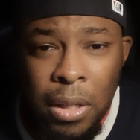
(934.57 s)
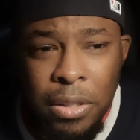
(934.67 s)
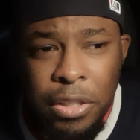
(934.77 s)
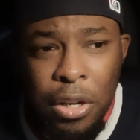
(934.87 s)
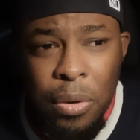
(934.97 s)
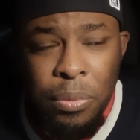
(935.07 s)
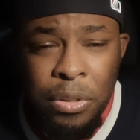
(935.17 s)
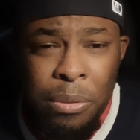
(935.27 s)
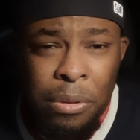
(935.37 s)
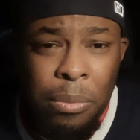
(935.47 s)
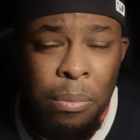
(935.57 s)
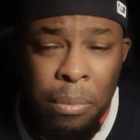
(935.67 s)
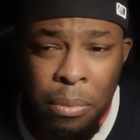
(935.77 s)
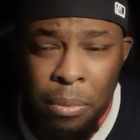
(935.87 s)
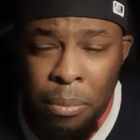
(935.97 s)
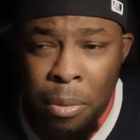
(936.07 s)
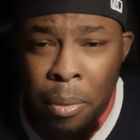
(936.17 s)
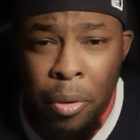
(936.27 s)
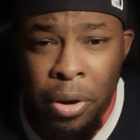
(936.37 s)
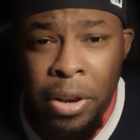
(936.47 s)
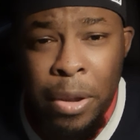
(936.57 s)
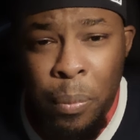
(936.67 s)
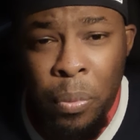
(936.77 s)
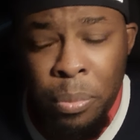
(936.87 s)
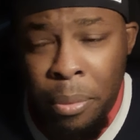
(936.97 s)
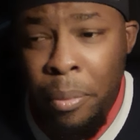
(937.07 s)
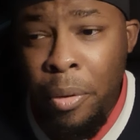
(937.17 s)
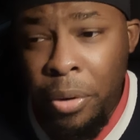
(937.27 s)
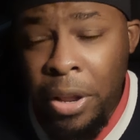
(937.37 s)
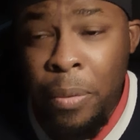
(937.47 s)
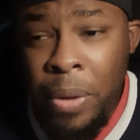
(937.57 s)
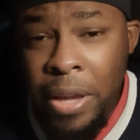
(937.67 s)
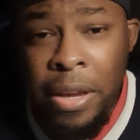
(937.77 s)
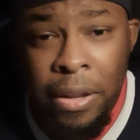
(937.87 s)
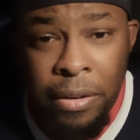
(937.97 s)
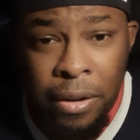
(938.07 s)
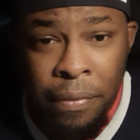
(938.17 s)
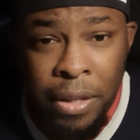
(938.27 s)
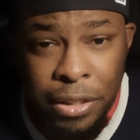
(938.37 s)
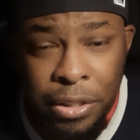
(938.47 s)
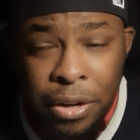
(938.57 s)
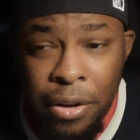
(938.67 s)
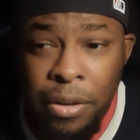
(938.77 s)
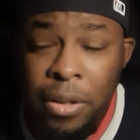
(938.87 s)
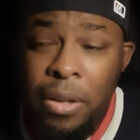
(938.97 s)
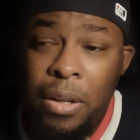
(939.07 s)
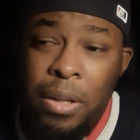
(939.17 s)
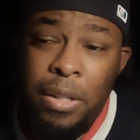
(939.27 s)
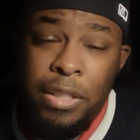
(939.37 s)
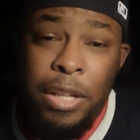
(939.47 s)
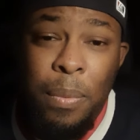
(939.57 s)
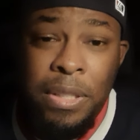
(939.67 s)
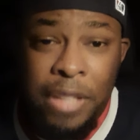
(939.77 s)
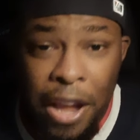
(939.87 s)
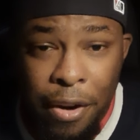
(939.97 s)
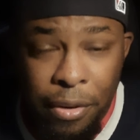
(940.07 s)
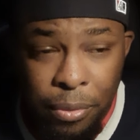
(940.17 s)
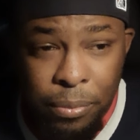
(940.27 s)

So Memorial Day weekend of this year, she was there.